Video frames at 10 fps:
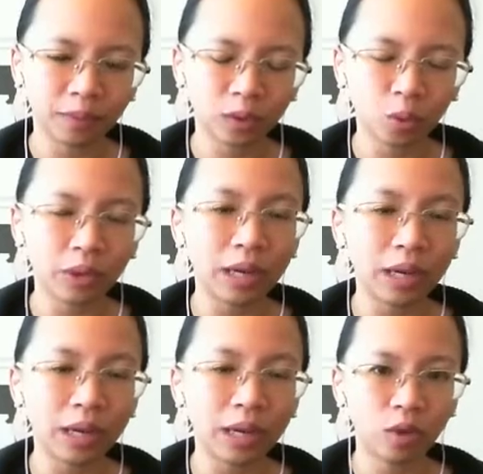
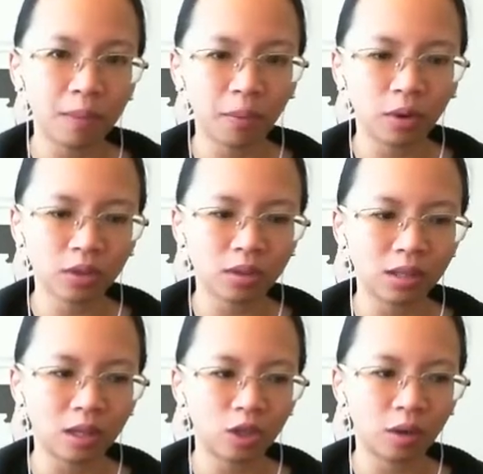respond to imposter
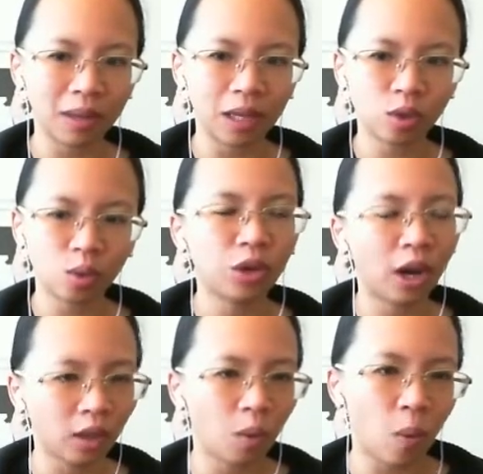syndrome is to
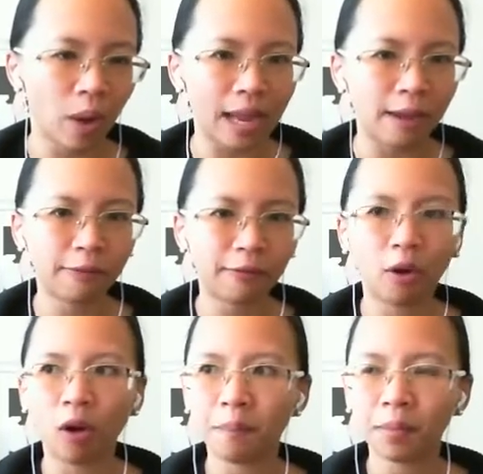run away
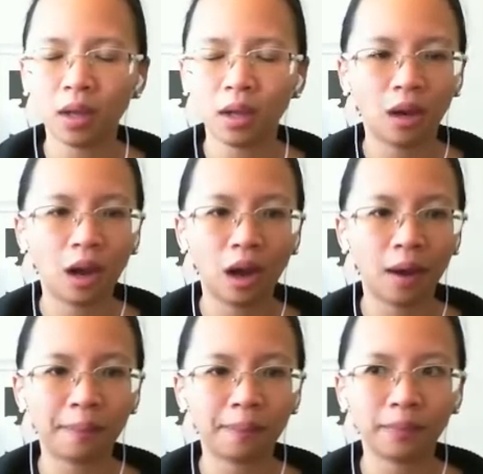from
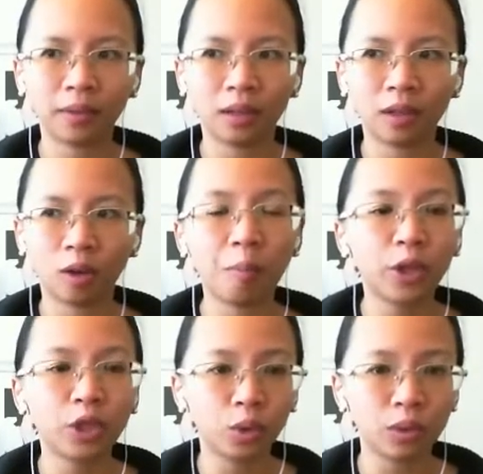
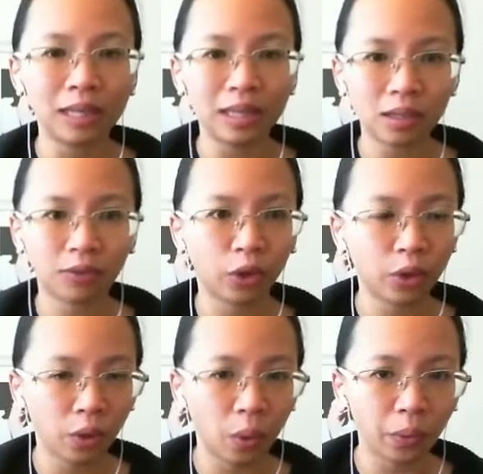opportunities for
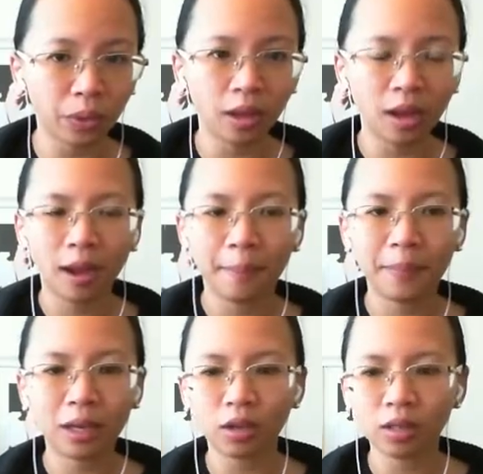growth,
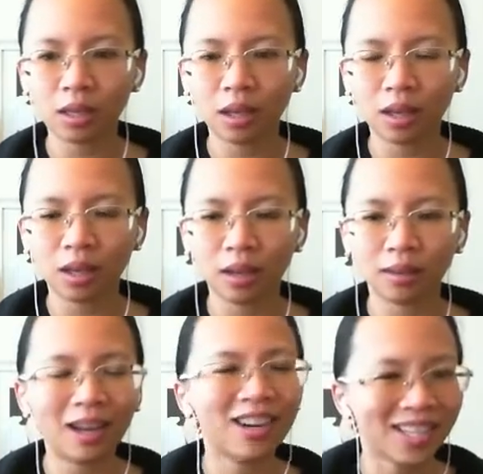because
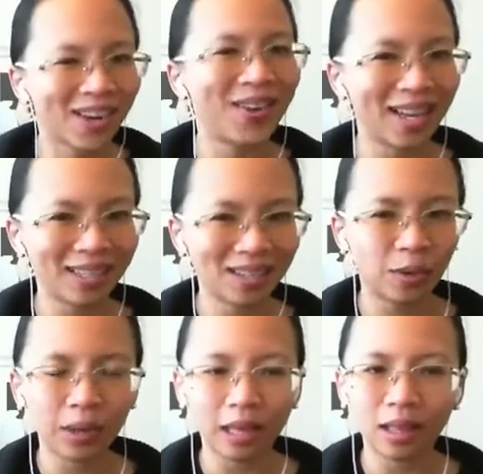there is a risk.
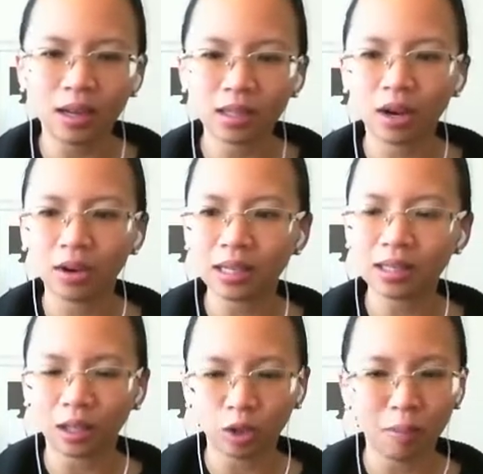Okay, there is a risk
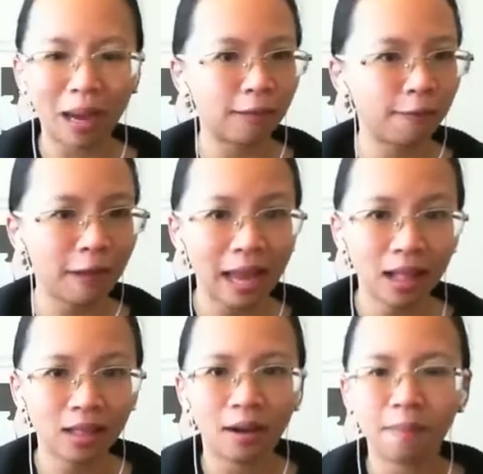that you might
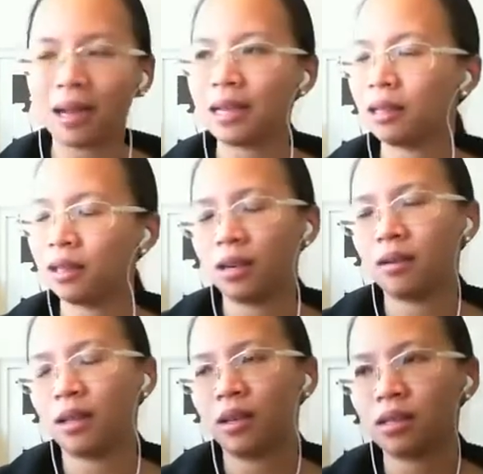fail,
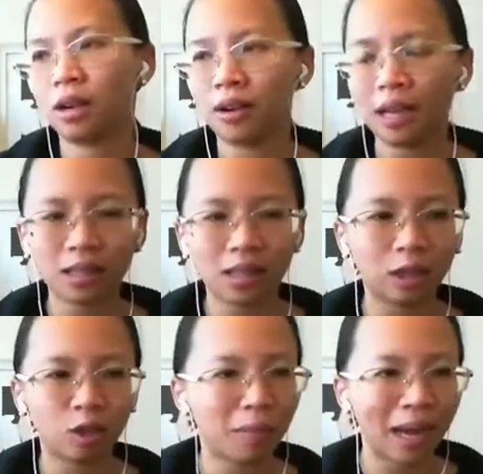there is a risk
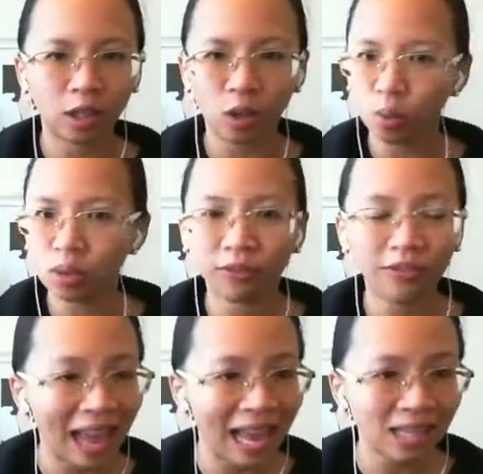that you might lose
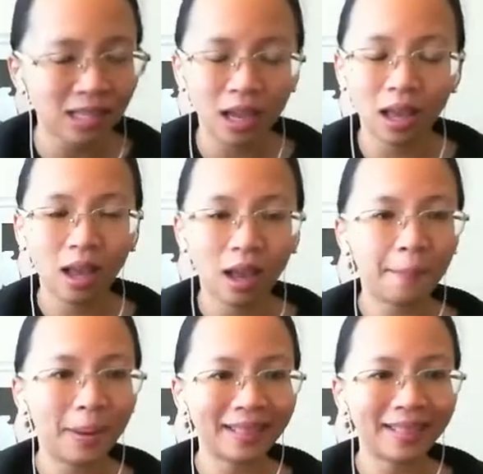face, but